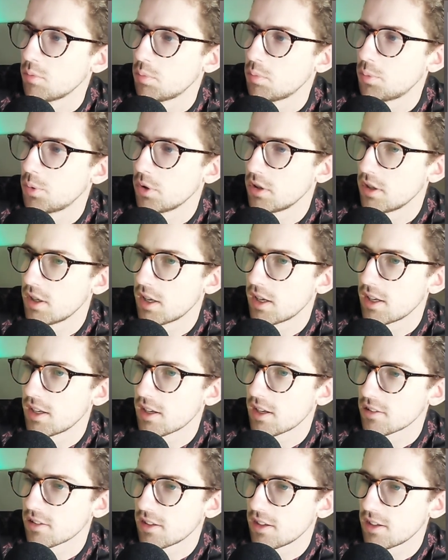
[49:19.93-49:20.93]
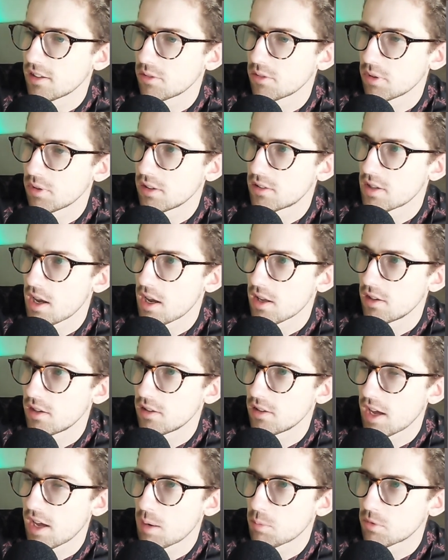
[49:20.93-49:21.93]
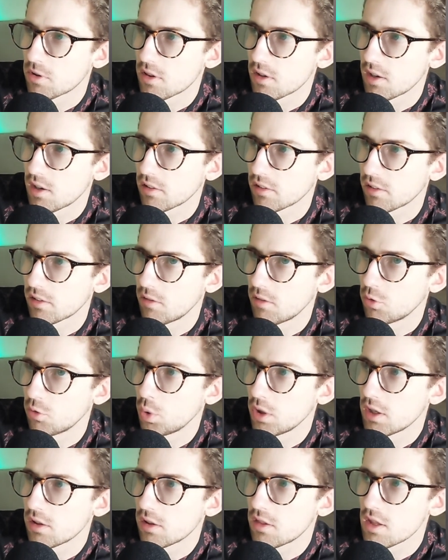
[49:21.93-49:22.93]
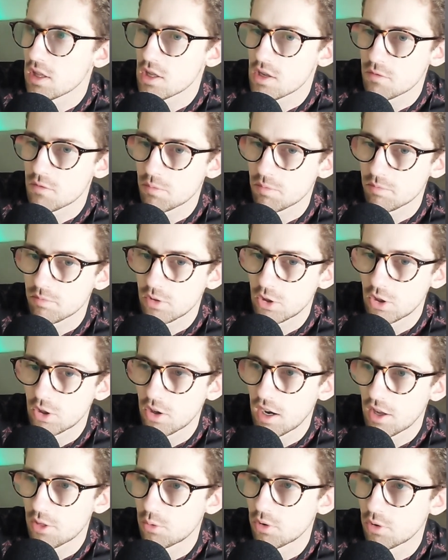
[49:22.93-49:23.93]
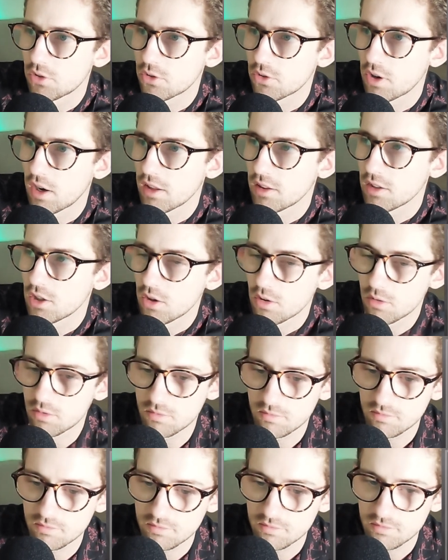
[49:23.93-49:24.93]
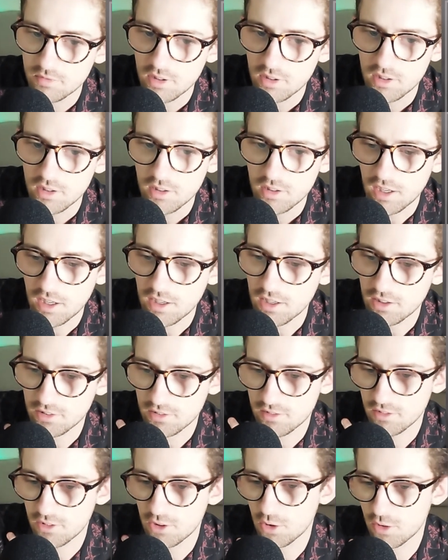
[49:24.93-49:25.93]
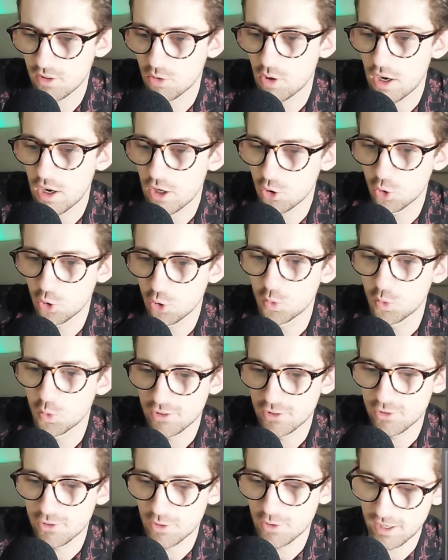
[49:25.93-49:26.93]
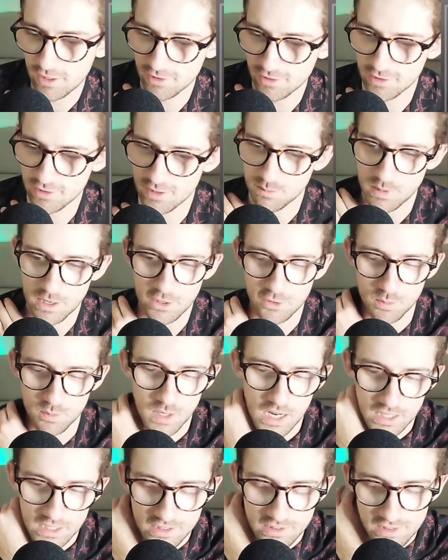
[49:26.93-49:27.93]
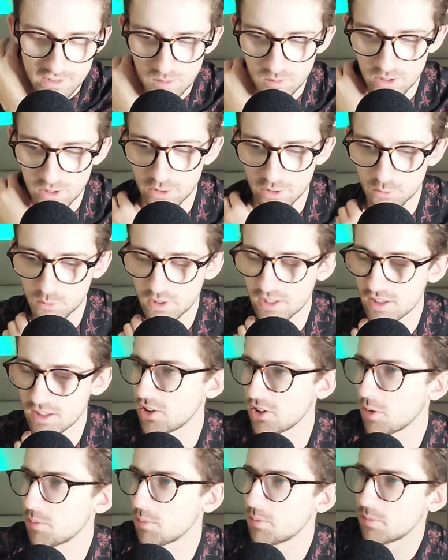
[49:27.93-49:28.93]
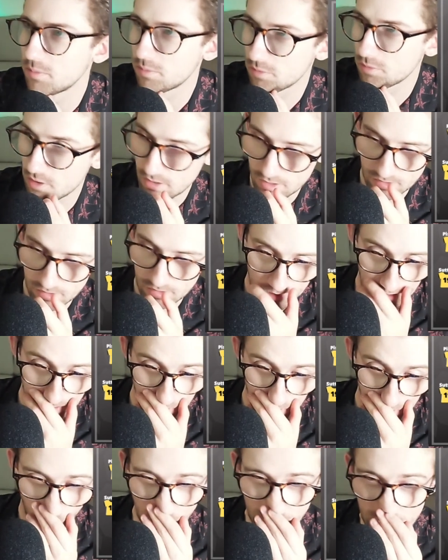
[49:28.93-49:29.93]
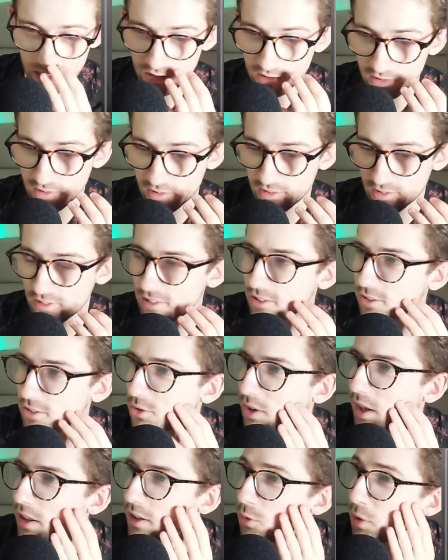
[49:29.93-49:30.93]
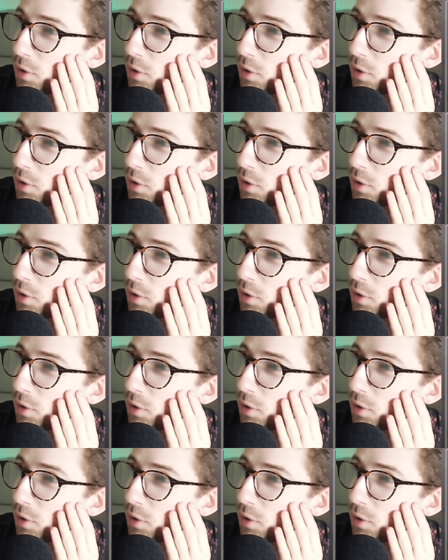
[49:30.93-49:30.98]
But yeah, he hasn't really taken his game to the next level. When you think of, other Australian, I guess, Craig Goodwin is, I guess, the benchmark. He's up there as one of the top wingers, Australian